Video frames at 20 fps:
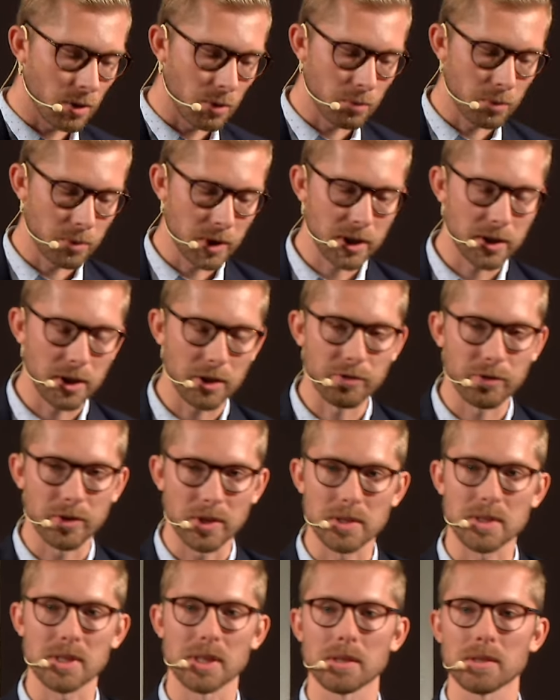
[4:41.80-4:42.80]
with
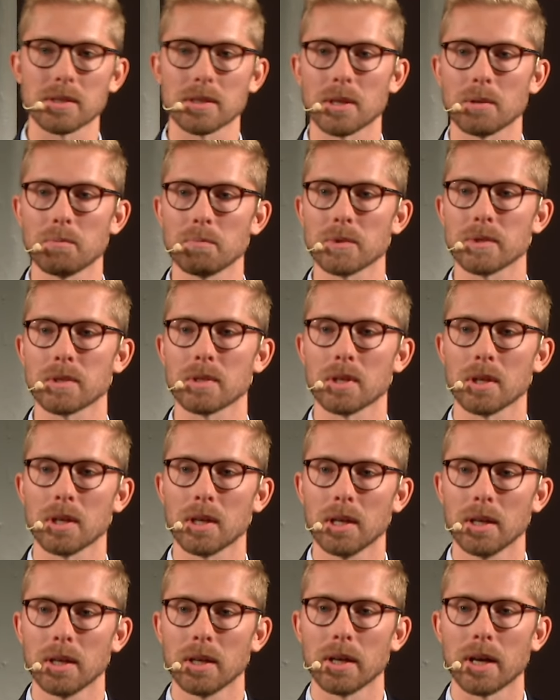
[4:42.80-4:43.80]
different systems.
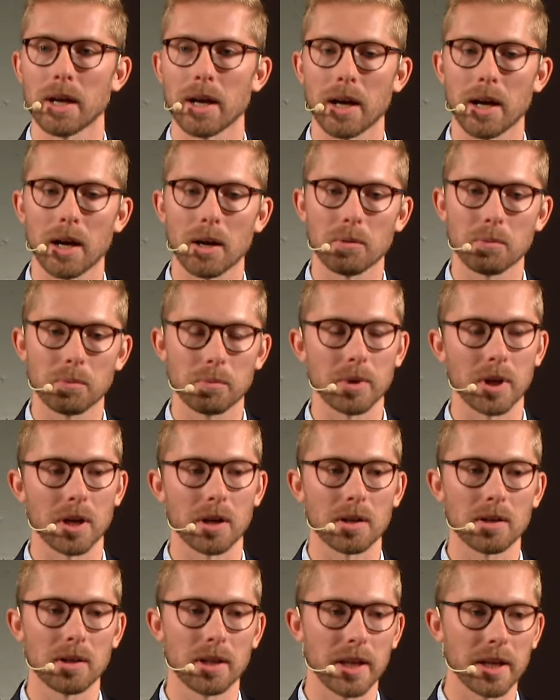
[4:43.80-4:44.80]
We are
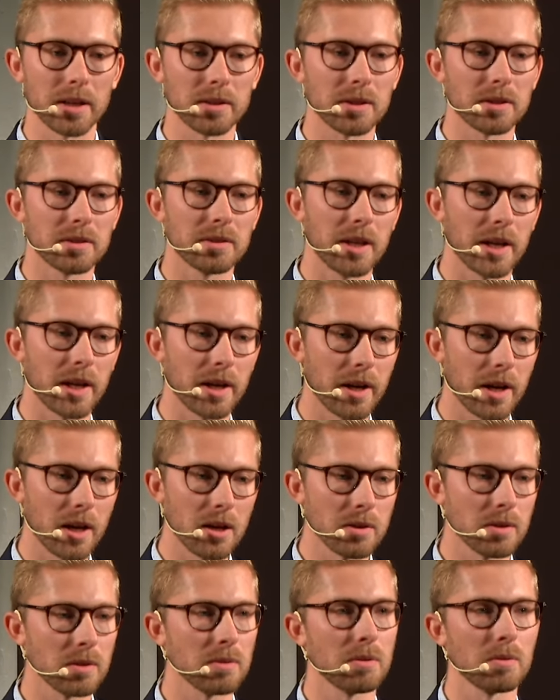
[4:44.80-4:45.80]
collecting
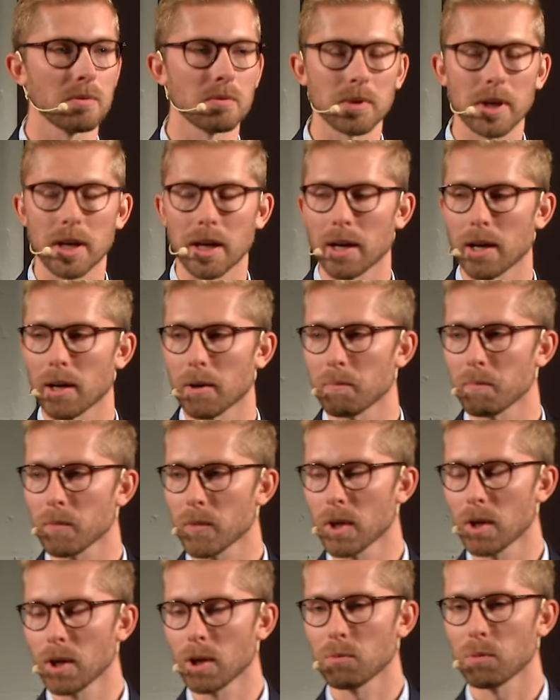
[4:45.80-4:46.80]
data.
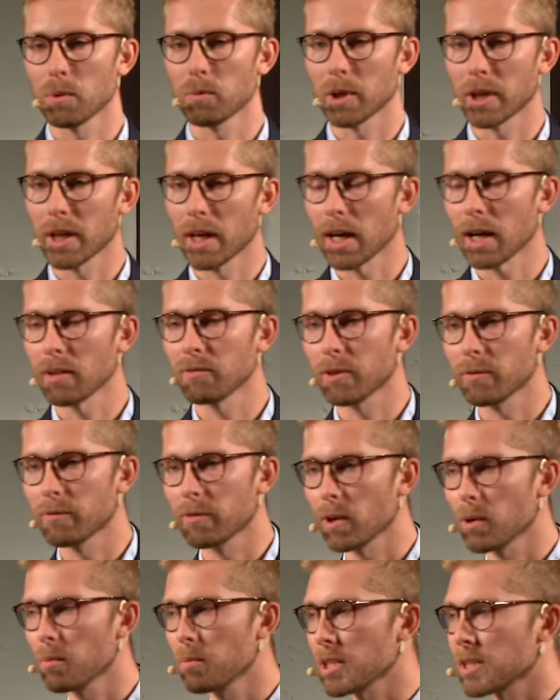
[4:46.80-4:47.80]
We want to have the
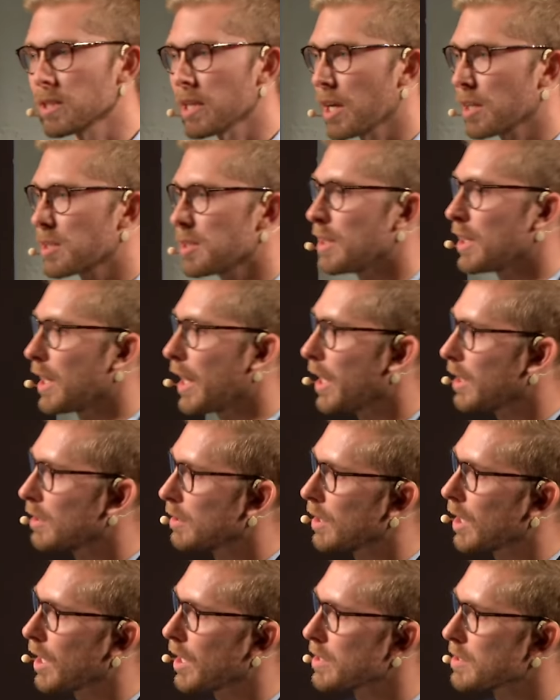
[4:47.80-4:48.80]
robots actually
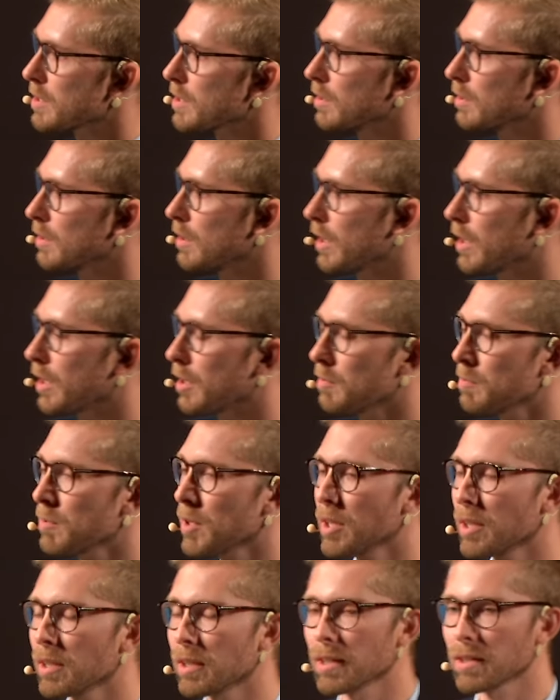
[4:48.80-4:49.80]
analyzing the
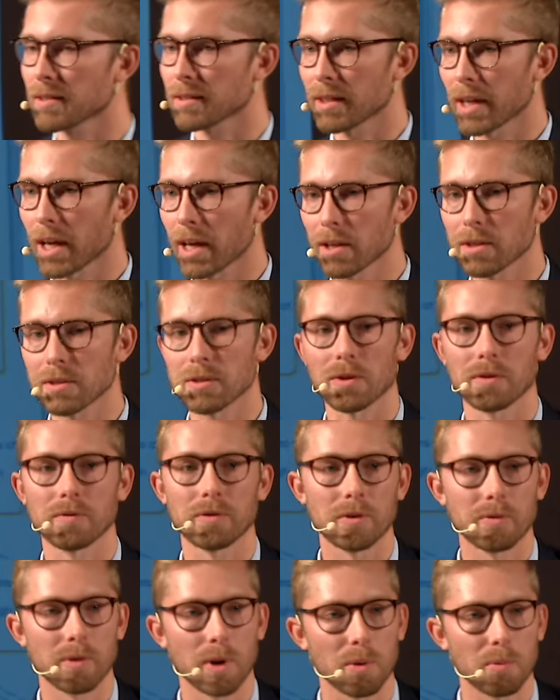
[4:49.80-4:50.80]
status of
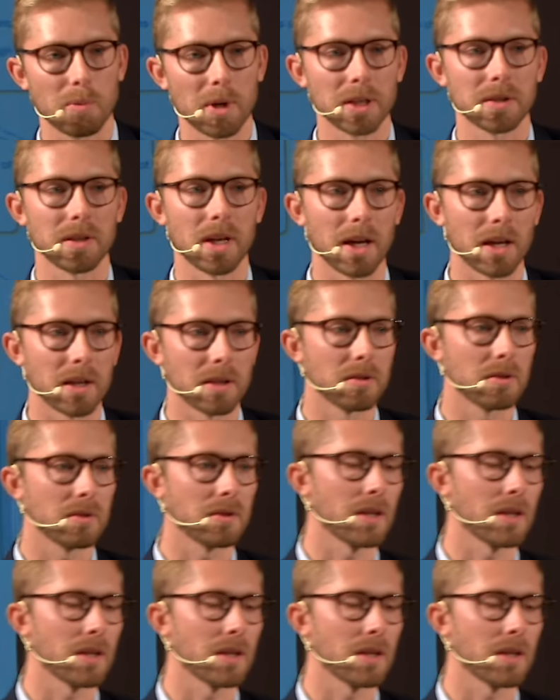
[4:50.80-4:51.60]
the robot and